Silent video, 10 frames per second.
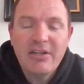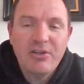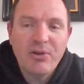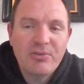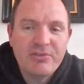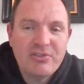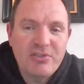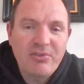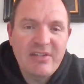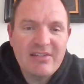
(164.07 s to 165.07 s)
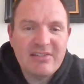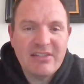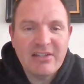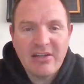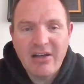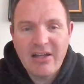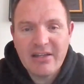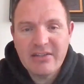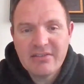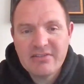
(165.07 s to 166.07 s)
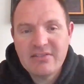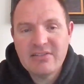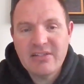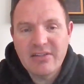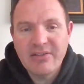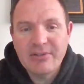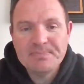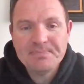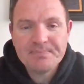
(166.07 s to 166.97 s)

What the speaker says: goes to the synagogue still.